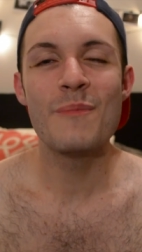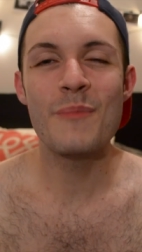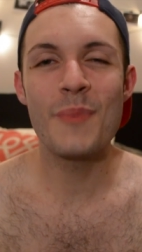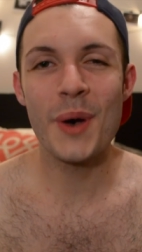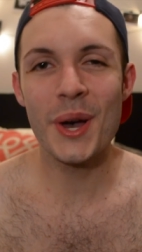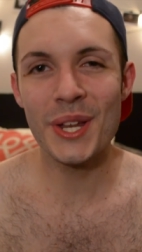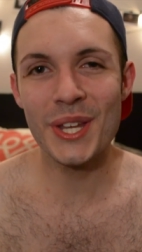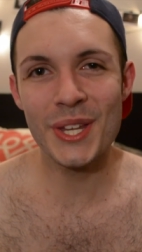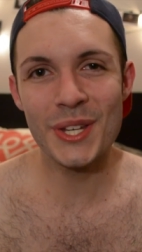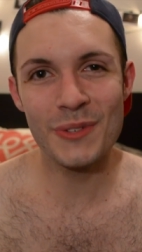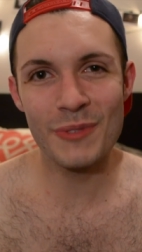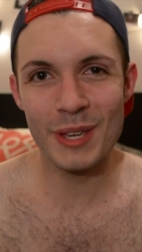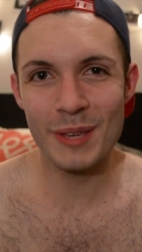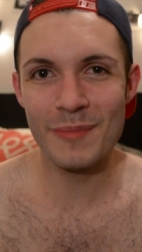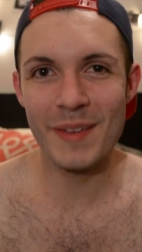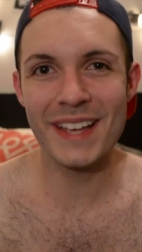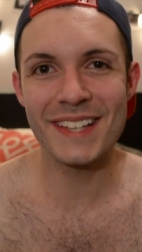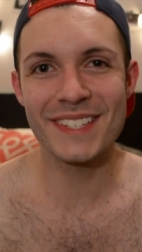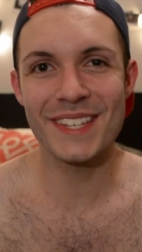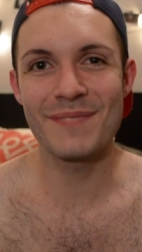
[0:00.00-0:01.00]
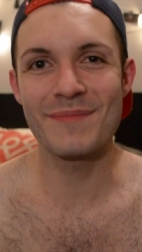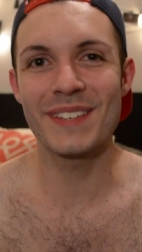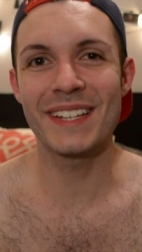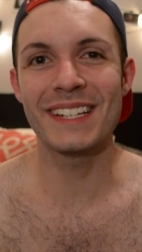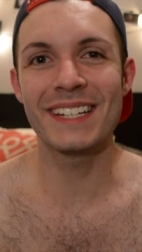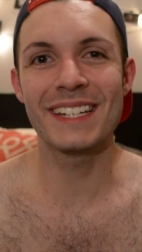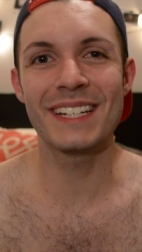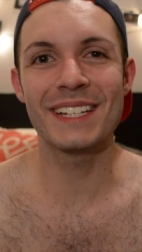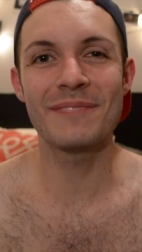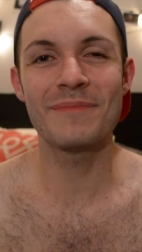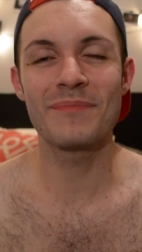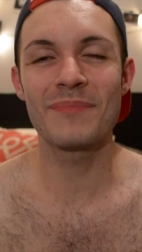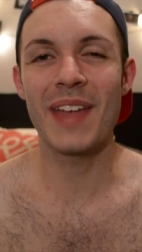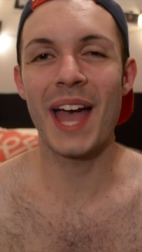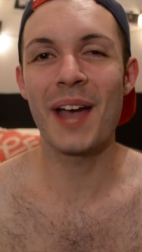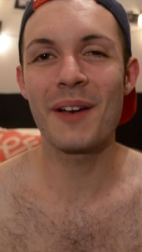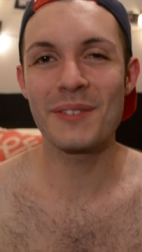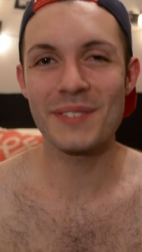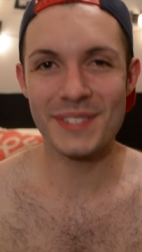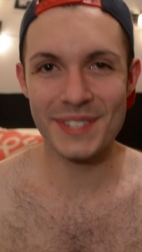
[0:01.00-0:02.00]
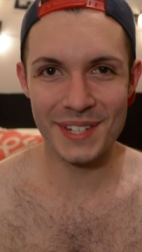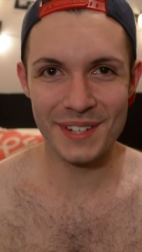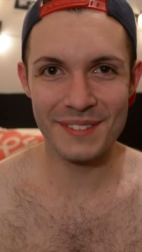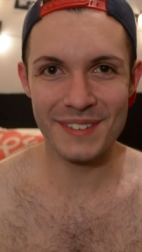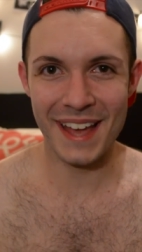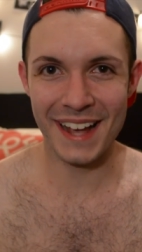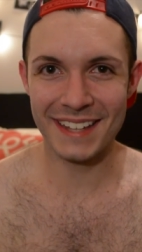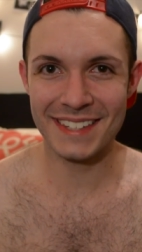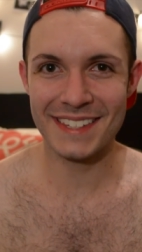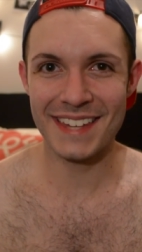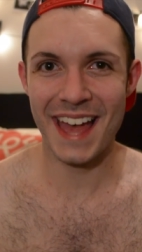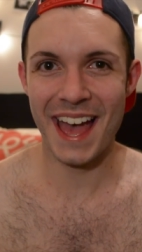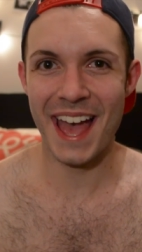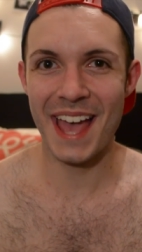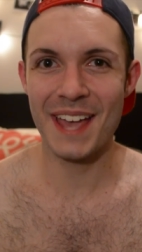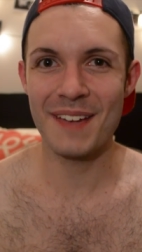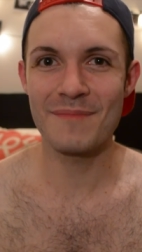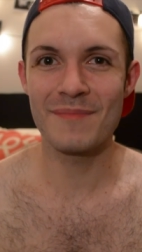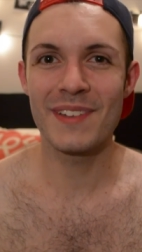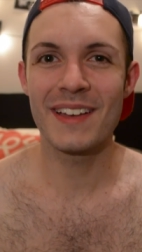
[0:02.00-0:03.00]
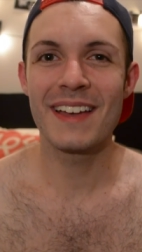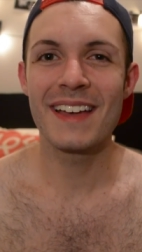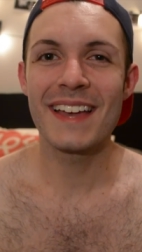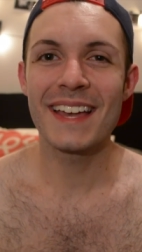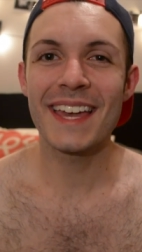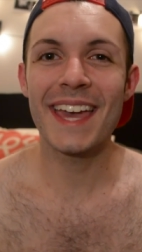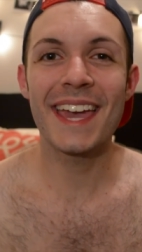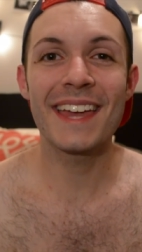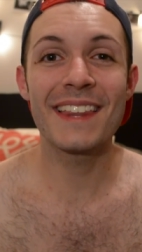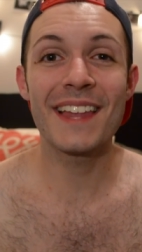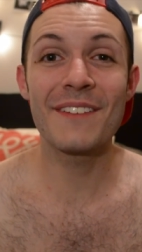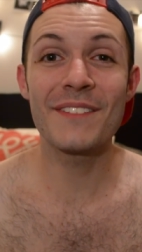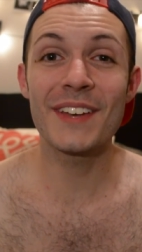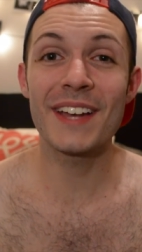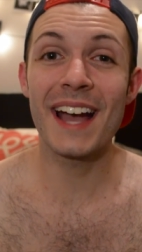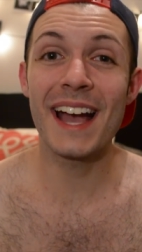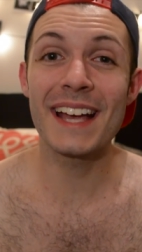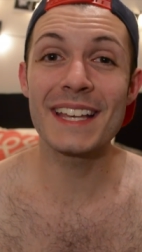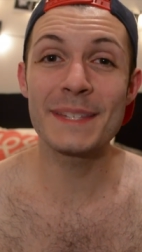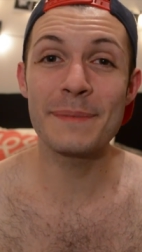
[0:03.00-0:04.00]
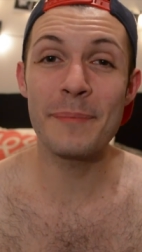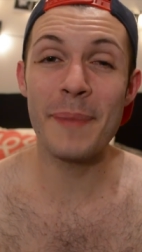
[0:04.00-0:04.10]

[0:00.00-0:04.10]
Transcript: Bonne nuit, mes amis! I will see you next time. Okay, love you guys.